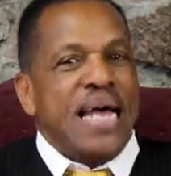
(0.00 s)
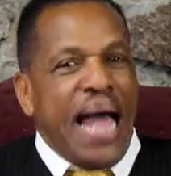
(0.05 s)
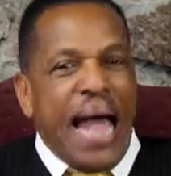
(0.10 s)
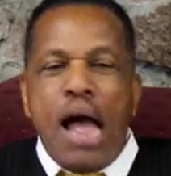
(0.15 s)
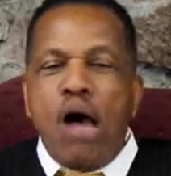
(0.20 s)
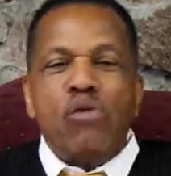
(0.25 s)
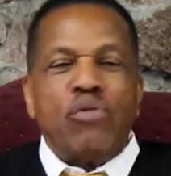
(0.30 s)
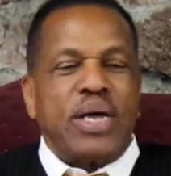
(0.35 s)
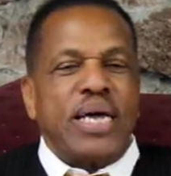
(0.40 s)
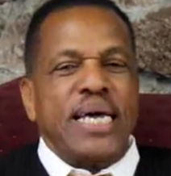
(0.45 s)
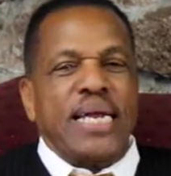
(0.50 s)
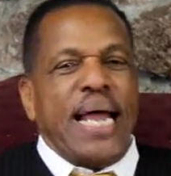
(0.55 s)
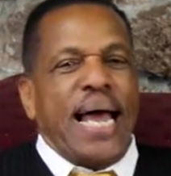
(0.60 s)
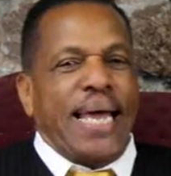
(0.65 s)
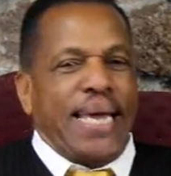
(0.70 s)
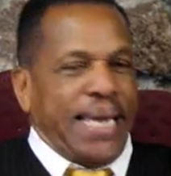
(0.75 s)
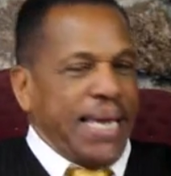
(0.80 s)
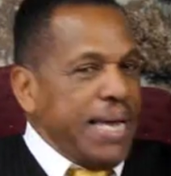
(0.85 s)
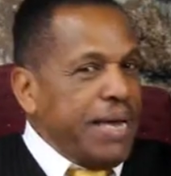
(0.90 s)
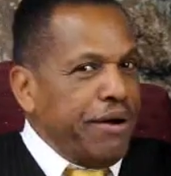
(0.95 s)
how can
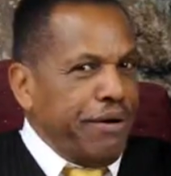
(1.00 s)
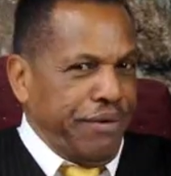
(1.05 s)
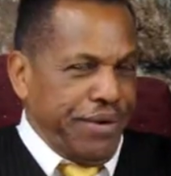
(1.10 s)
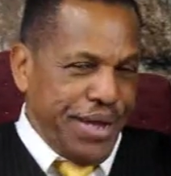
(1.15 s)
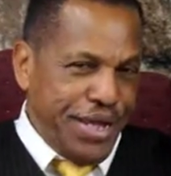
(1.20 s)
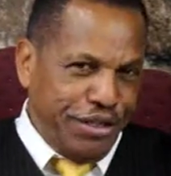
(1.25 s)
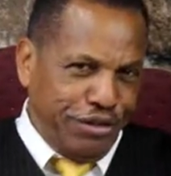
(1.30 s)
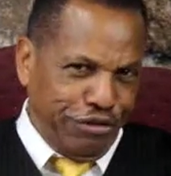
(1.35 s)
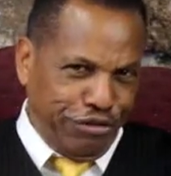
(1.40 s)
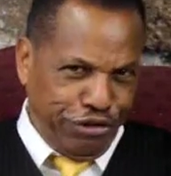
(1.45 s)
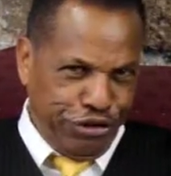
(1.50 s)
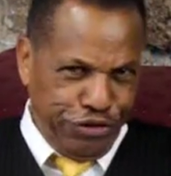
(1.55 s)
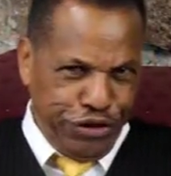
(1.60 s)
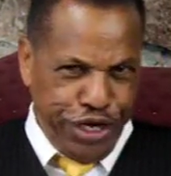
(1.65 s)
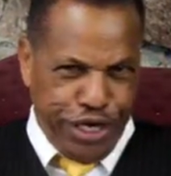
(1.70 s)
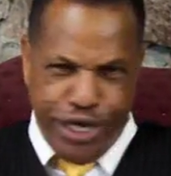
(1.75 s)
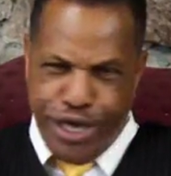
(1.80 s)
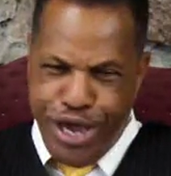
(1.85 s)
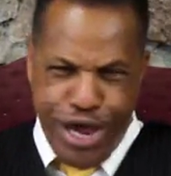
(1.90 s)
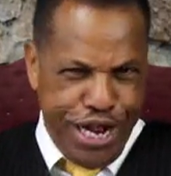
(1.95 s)
I enter into
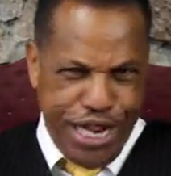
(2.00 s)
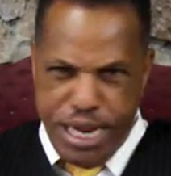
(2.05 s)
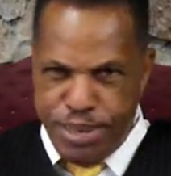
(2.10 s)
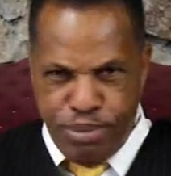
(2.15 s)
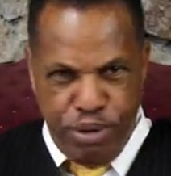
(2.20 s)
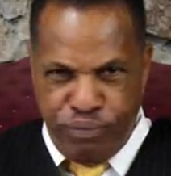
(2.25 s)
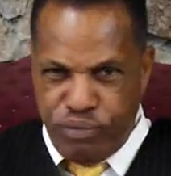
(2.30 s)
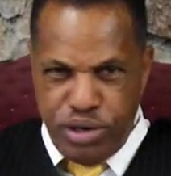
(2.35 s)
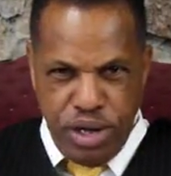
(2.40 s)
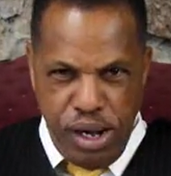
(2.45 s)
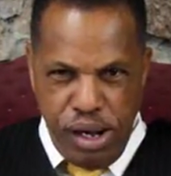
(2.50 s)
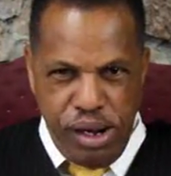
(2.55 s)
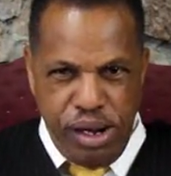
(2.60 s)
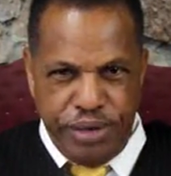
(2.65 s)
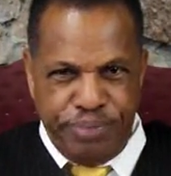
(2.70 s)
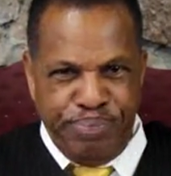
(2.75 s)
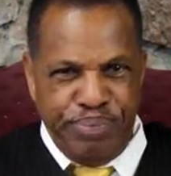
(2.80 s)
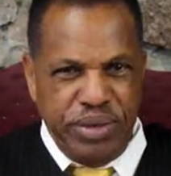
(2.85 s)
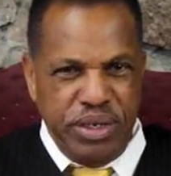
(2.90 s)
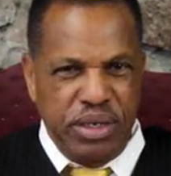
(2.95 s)
the kingdom of
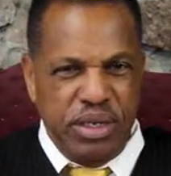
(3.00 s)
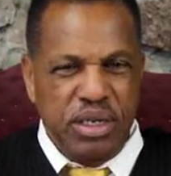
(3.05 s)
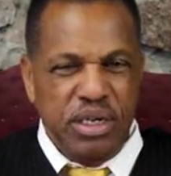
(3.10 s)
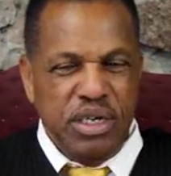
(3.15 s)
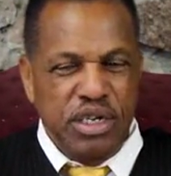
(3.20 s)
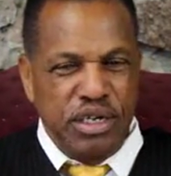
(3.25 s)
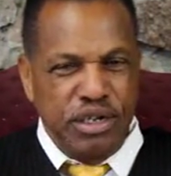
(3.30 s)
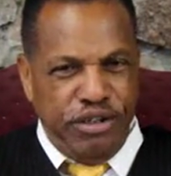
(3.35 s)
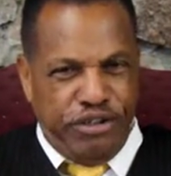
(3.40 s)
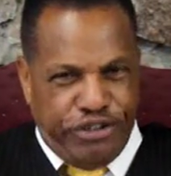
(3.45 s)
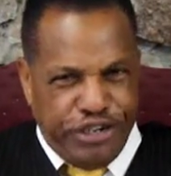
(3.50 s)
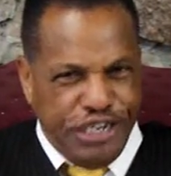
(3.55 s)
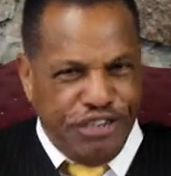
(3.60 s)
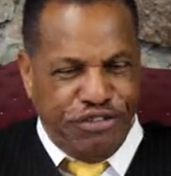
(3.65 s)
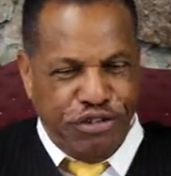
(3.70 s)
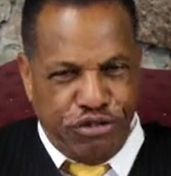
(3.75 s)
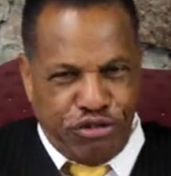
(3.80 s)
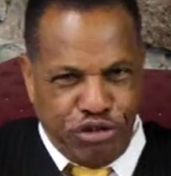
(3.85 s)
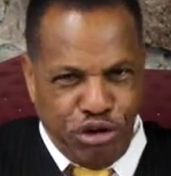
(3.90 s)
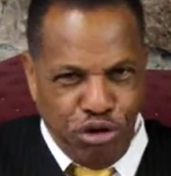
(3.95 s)
God?
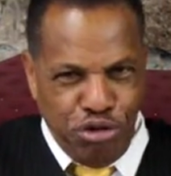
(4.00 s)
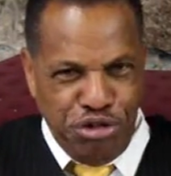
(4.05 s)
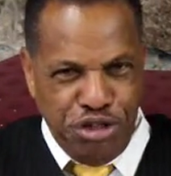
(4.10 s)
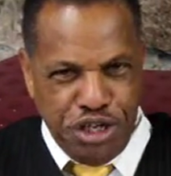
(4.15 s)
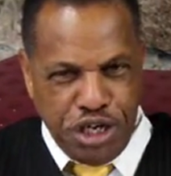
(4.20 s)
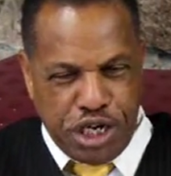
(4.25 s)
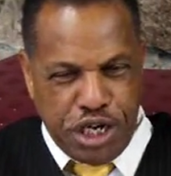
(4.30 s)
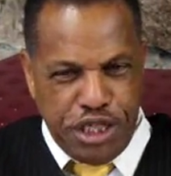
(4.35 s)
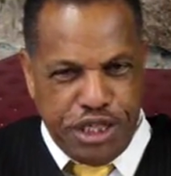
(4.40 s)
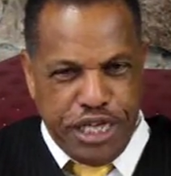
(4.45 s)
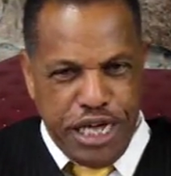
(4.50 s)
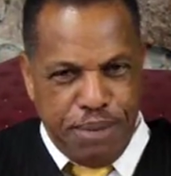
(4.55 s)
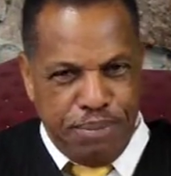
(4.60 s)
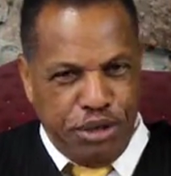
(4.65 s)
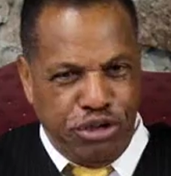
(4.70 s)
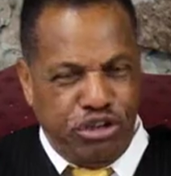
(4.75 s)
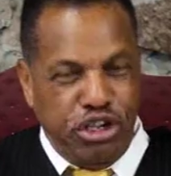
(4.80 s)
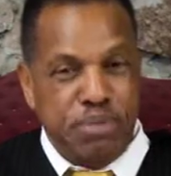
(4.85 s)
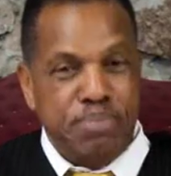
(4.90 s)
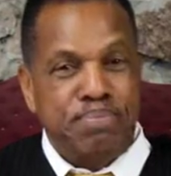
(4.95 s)
Jesus told
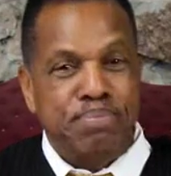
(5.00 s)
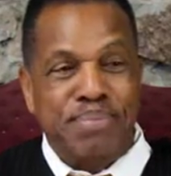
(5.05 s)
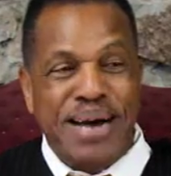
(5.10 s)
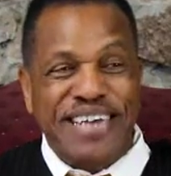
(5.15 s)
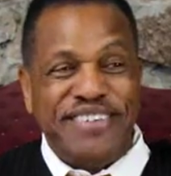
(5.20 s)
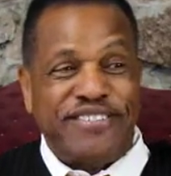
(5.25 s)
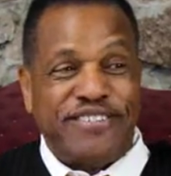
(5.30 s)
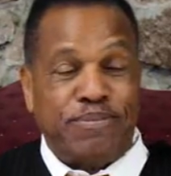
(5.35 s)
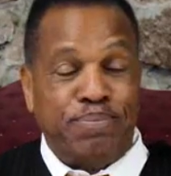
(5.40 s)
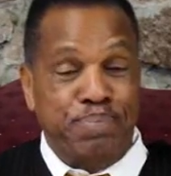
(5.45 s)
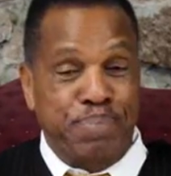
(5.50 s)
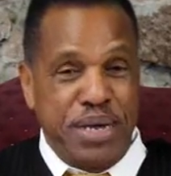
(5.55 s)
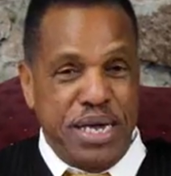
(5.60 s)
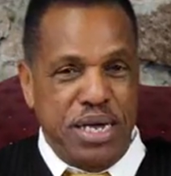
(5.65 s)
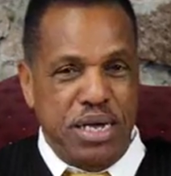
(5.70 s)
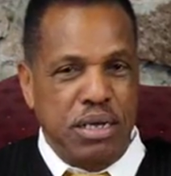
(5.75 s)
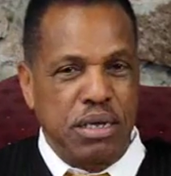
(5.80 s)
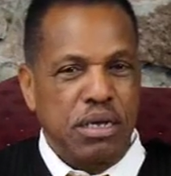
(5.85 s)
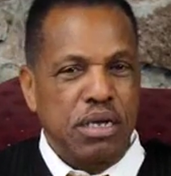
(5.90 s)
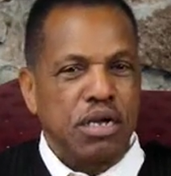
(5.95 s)
Nicodemus, You must
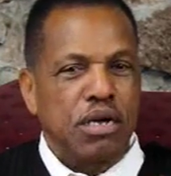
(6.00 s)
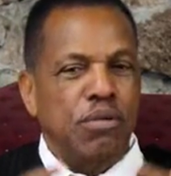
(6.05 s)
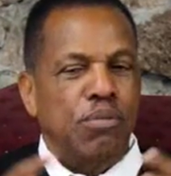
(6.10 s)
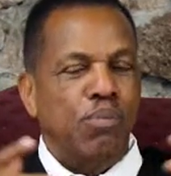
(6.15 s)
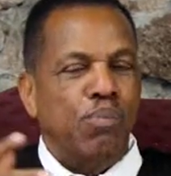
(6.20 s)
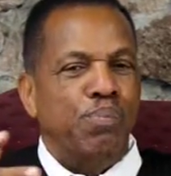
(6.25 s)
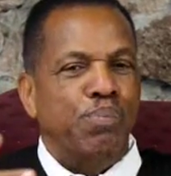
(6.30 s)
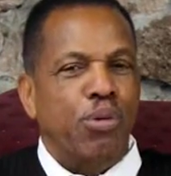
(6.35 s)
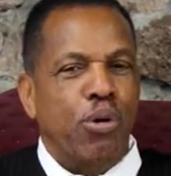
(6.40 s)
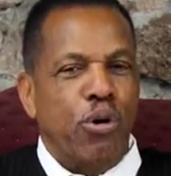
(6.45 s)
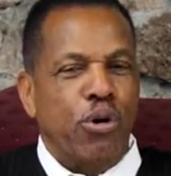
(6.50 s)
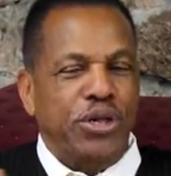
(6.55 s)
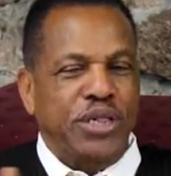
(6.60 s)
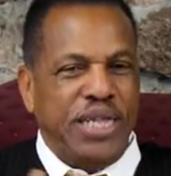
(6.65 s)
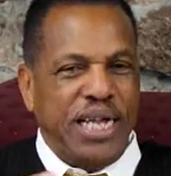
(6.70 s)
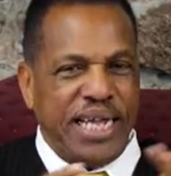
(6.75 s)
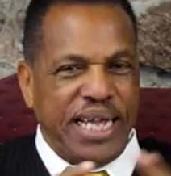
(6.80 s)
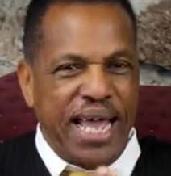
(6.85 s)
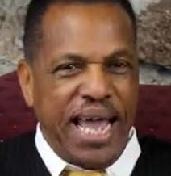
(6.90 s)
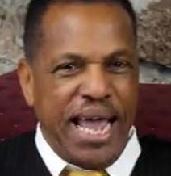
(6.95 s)
be
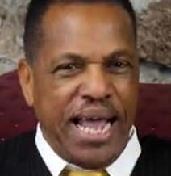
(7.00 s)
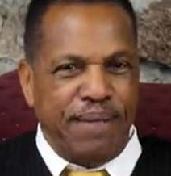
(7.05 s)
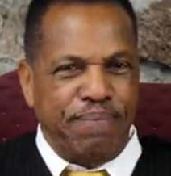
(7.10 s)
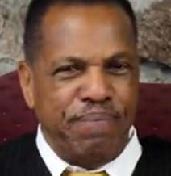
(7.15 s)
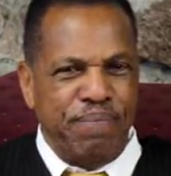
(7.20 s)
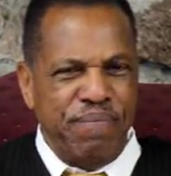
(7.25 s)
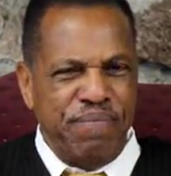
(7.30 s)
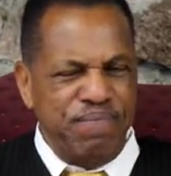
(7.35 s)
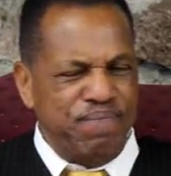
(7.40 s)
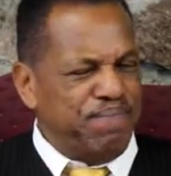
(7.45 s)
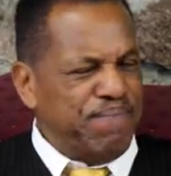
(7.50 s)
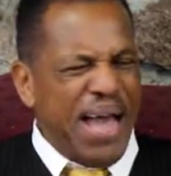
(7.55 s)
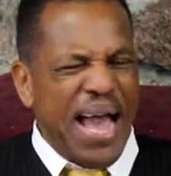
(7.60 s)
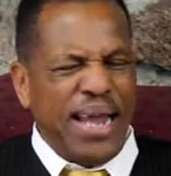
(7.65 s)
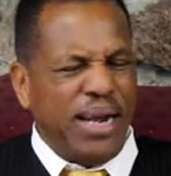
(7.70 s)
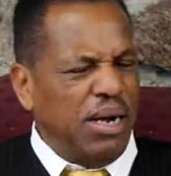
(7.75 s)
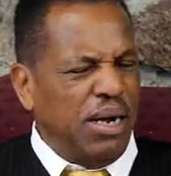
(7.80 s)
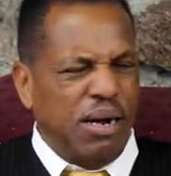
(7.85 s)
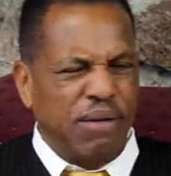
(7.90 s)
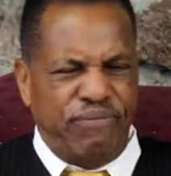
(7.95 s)
born again,
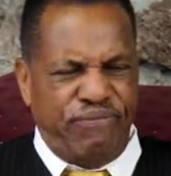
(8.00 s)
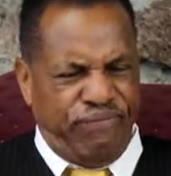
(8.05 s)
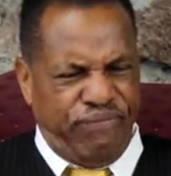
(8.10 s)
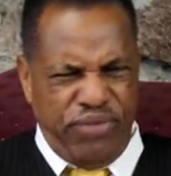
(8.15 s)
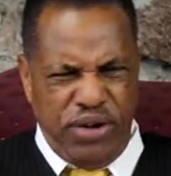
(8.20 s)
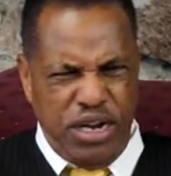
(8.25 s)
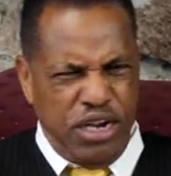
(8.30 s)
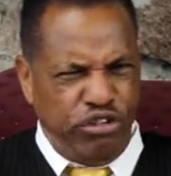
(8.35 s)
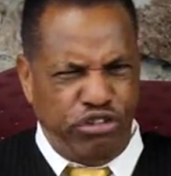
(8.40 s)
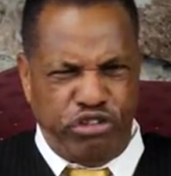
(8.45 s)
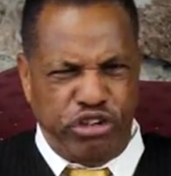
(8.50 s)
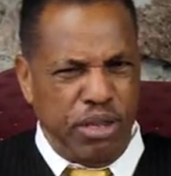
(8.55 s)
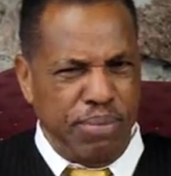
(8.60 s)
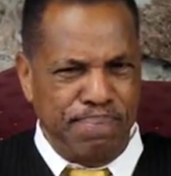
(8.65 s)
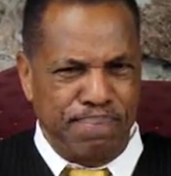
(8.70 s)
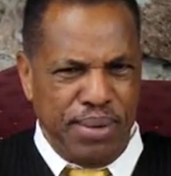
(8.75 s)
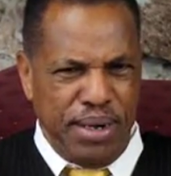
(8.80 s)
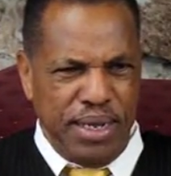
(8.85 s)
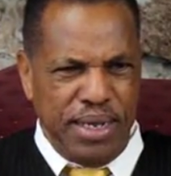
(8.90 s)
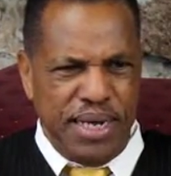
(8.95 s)
not of flesh
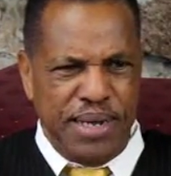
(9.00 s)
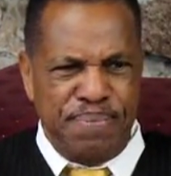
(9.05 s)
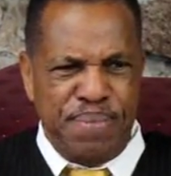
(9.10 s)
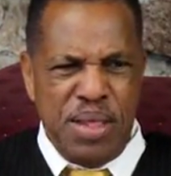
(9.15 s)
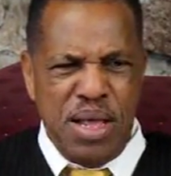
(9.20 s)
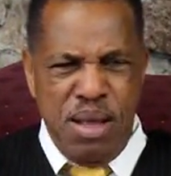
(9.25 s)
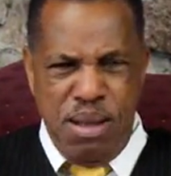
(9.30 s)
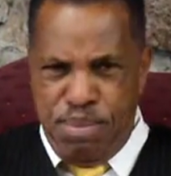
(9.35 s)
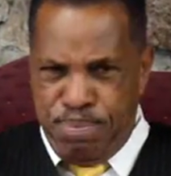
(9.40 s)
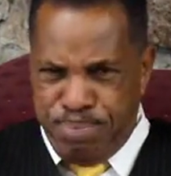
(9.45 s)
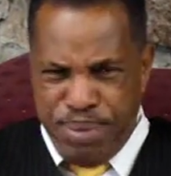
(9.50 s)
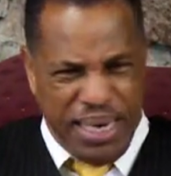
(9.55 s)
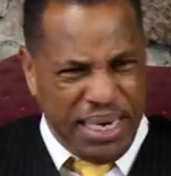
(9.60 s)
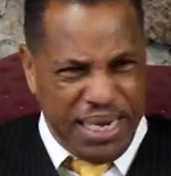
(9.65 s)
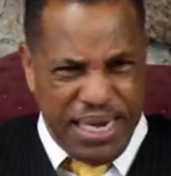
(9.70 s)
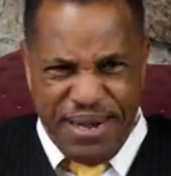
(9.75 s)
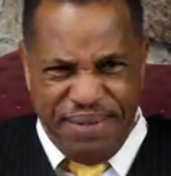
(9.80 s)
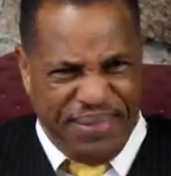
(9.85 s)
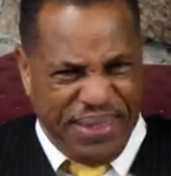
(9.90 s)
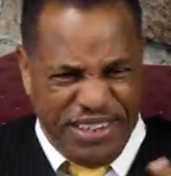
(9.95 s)
and blood,
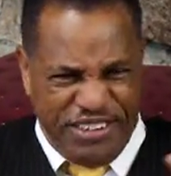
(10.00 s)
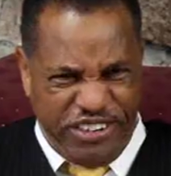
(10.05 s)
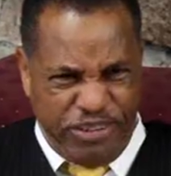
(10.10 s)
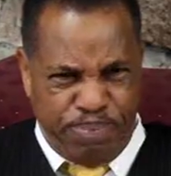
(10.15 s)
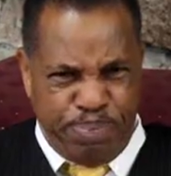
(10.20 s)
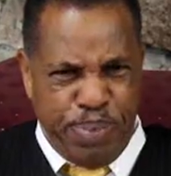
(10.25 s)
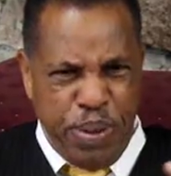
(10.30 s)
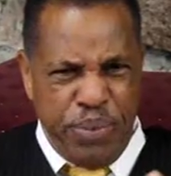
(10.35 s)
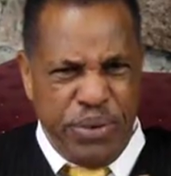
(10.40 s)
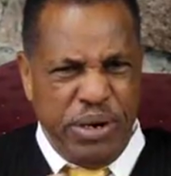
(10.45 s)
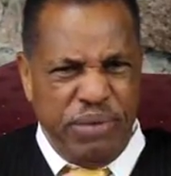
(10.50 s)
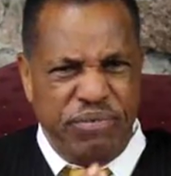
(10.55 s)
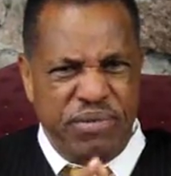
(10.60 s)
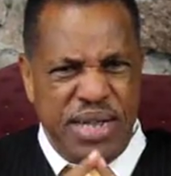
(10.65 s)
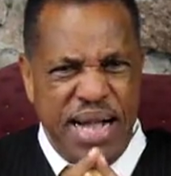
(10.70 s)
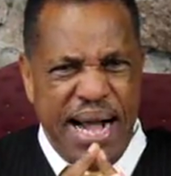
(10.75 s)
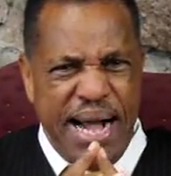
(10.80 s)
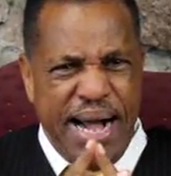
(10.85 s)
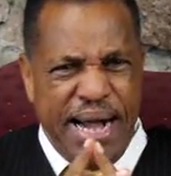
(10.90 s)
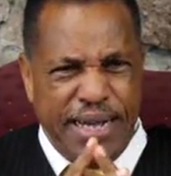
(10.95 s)
but of the Spirit of
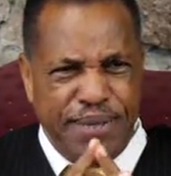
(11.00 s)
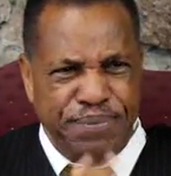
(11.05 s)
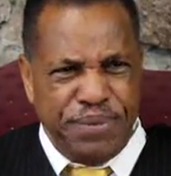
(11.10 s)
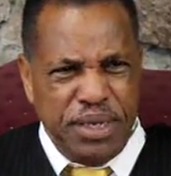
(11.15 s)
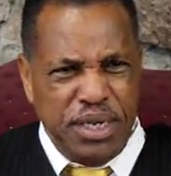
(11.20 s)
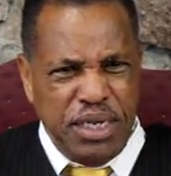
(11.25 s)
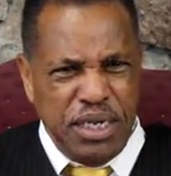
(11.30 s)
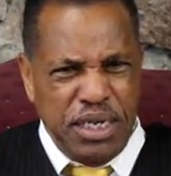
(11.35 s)
God.